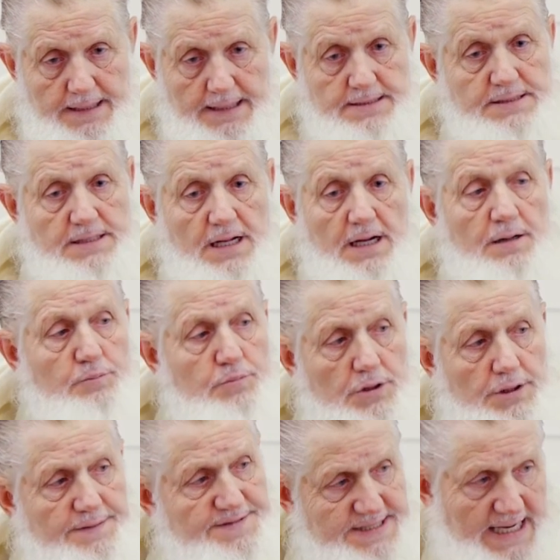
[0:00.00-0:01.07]
It's not a
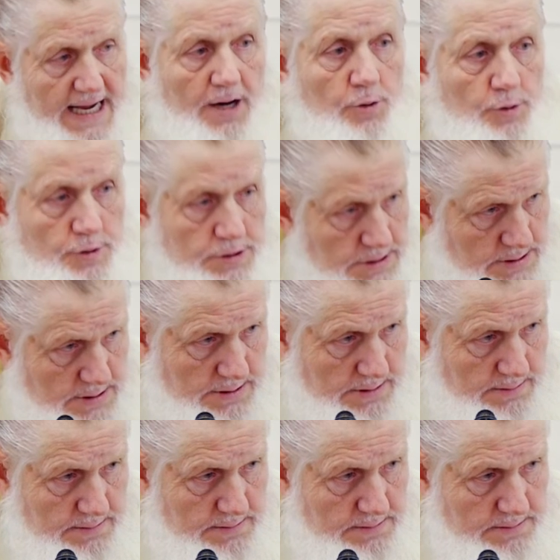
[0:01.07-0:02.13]
book of sounds.
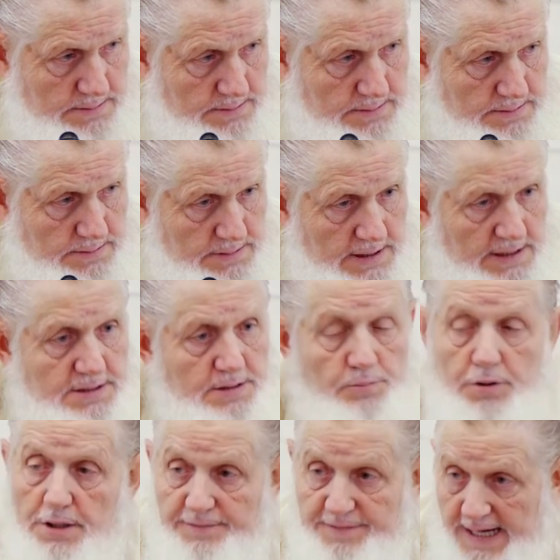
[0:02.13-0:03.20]
It's a
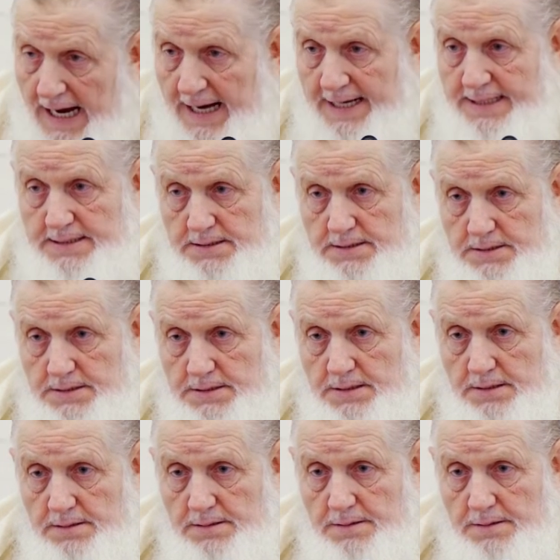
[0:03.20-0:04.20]
book of guidance.